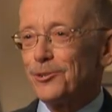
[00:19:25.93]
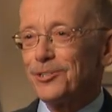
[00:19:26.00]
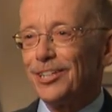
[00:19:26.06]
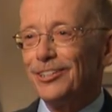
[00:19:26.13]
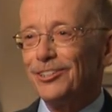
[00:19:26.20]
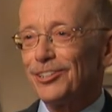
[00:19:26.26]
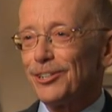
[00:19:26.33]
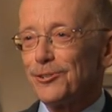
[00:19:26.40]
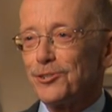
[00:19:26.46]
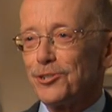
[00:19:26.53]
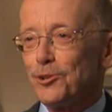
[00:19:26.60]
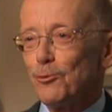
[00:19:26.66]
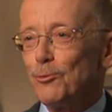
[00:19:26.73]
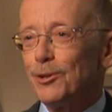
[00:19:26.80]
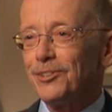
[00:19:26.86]
are
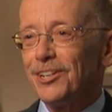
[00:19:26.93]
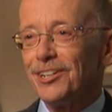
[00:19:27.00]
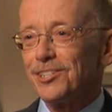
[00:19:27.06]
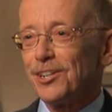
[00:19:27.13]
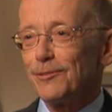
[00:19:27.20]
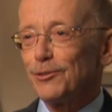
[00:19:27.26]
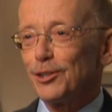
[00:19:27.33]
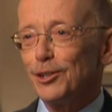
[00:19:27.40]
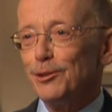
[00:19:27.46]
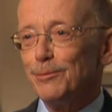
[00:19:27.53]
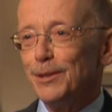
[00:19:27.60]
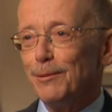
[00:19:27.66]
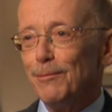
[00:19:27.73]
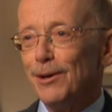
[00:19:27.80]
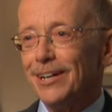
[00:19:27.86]
10,000 to 1 that it's ever going to
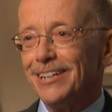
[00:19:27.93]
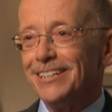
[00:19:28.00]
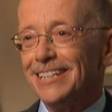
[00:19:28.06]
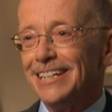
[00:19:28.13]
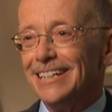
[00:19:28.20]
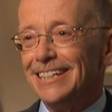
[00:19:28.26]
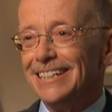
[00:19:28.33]
be a mine.